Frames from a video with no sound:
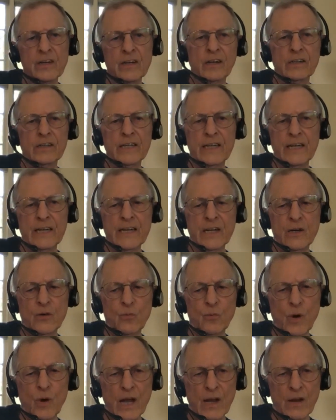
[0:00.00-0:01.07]
in a
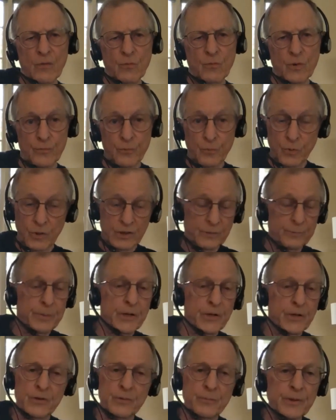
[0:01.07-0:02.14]
way with what
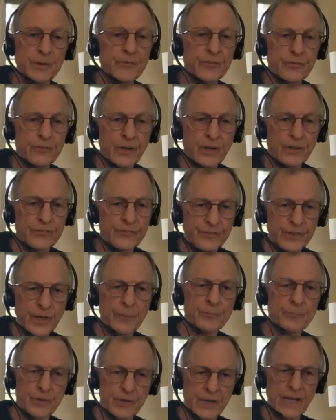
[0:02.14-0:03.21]
appeared to be a
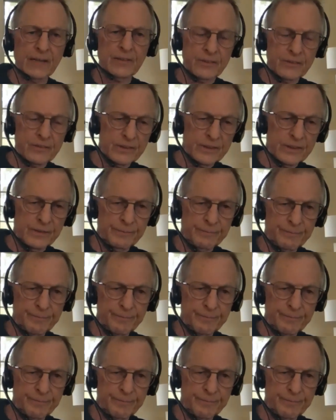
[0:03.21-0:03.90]
separate entity.